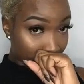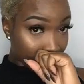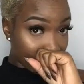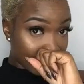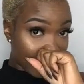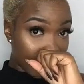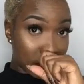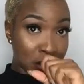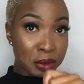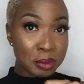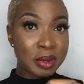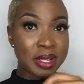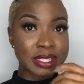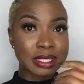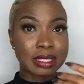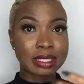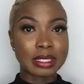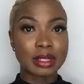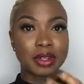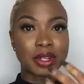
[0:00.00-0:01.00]
The only ones
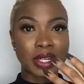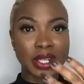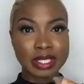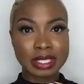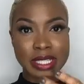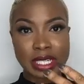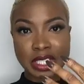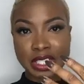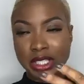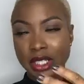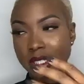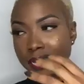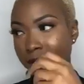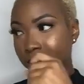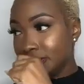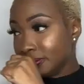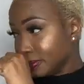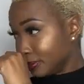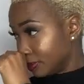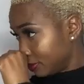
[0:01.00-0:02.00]
the organization,
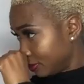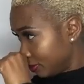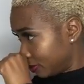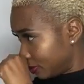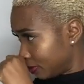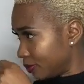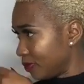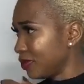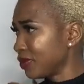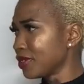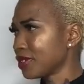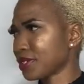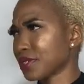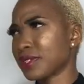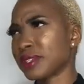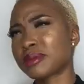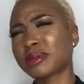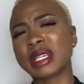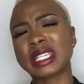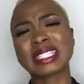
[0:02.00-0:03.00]

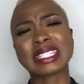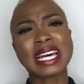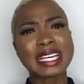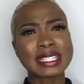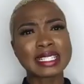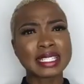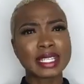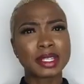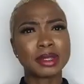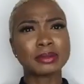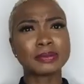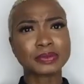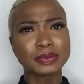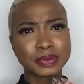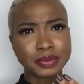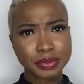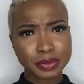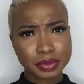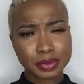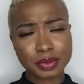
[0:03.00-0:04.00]
tested
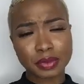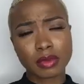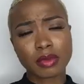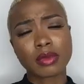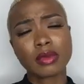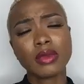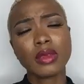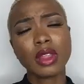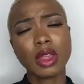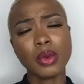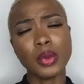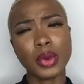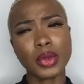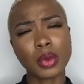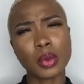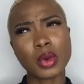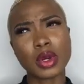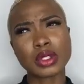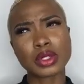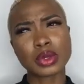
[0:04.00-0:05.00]
were the
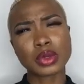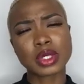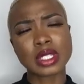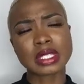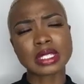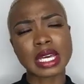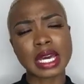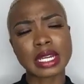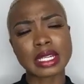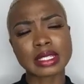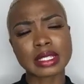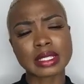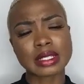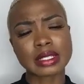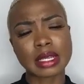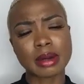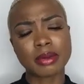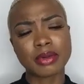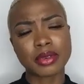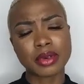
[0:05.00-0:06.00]
ones who decided to
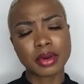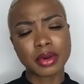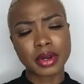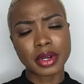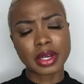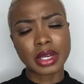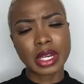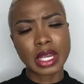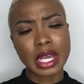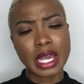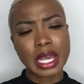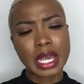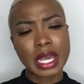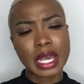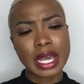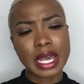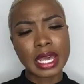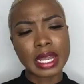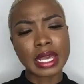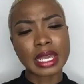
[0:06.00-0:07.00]
step forward.
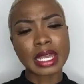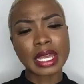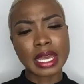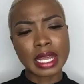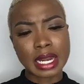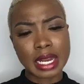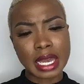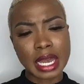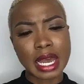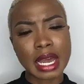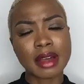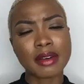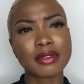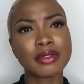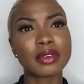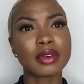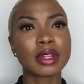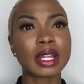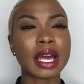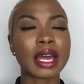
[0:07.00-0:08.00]
And again, I
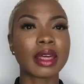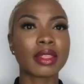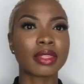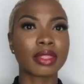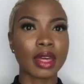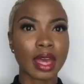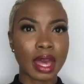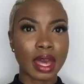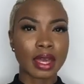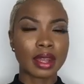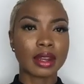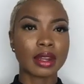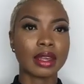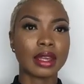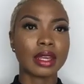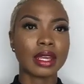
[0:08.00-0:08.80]
feel like that